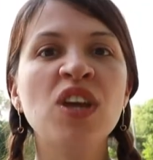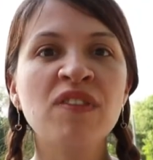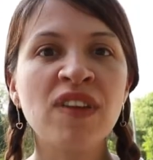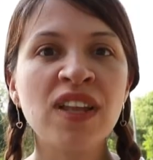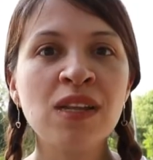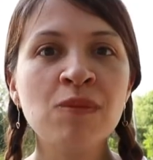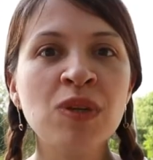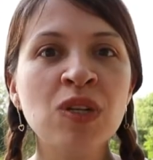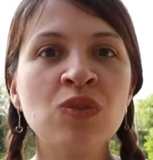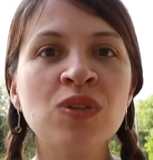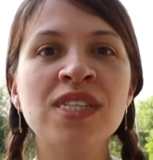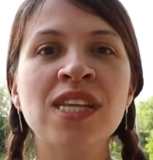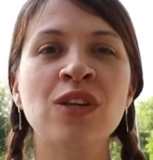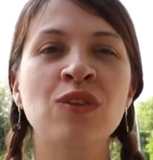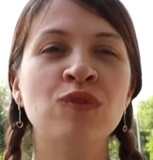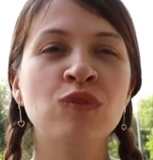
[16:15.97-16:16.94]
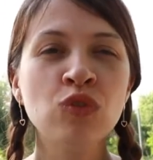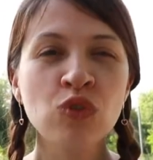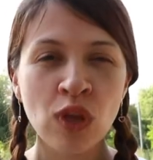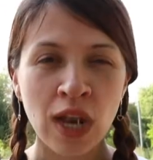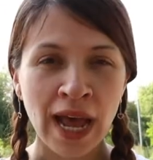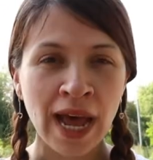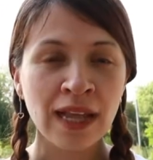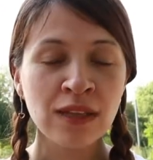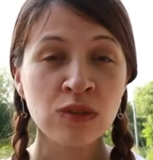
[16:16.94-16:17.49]
So people began
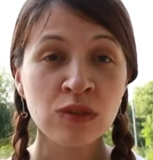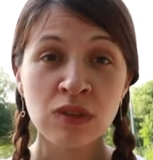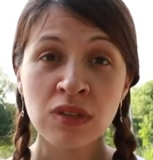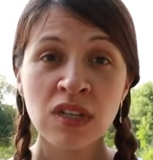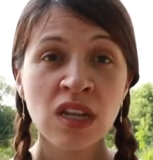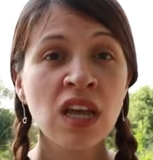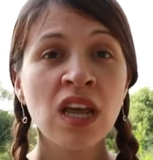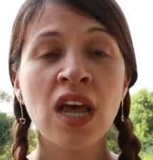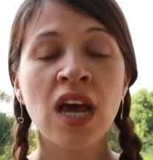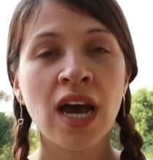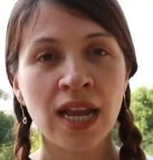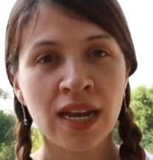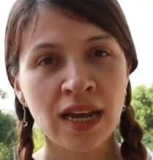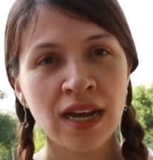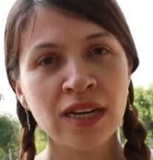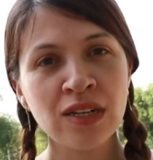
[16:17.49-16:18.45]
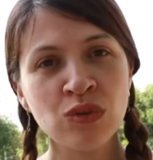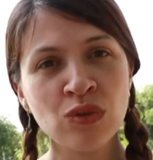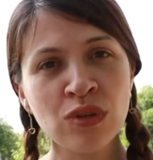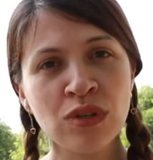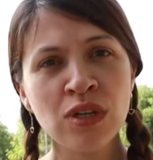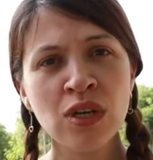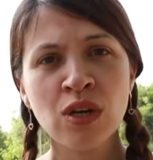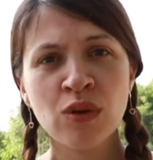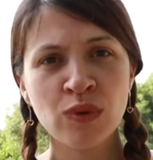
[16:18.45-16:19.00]
to steal their land
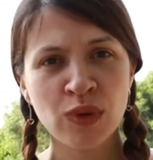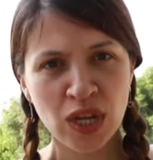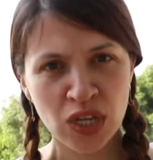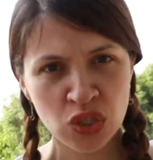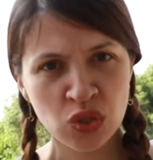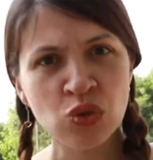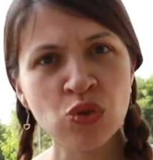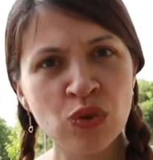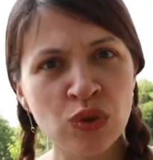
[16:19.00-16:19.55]
and